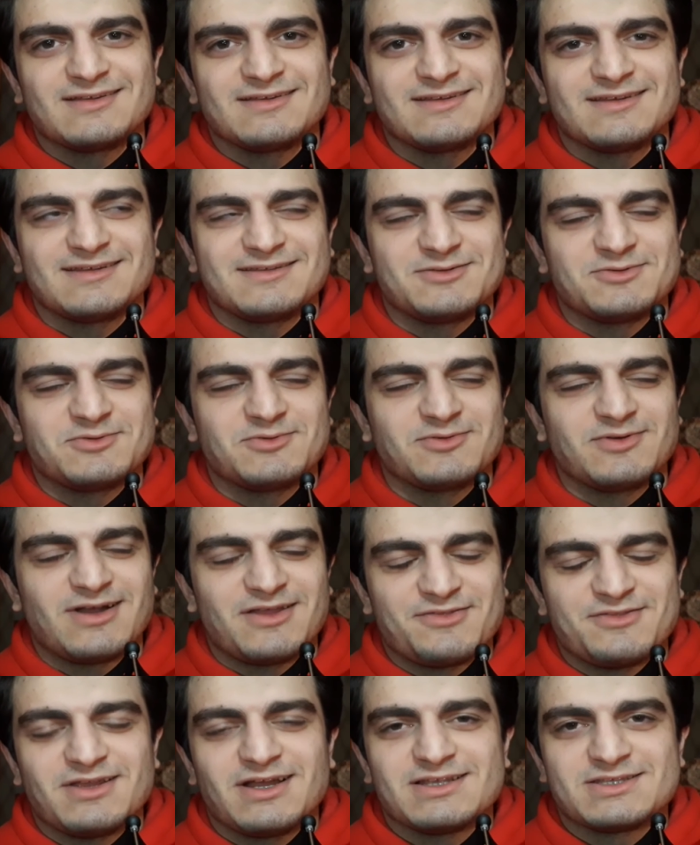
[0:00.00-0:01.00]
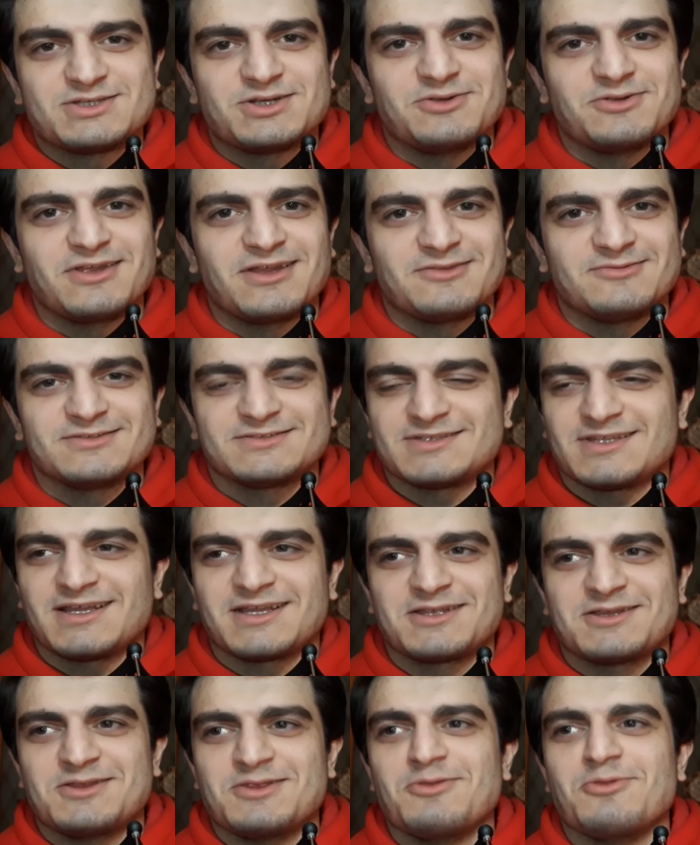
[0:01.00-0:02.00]
and you answer you get was
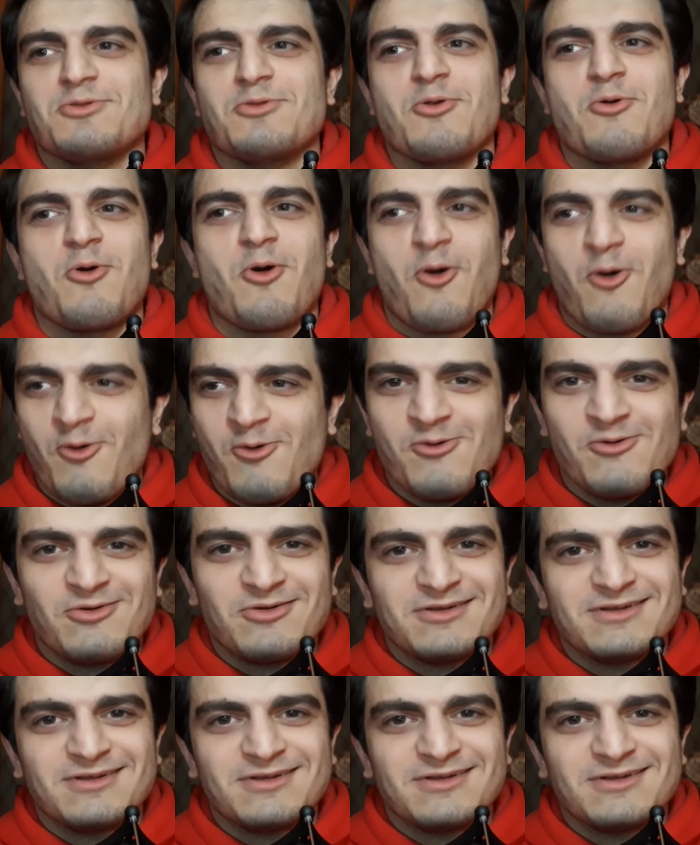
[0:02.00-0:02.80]
like, no,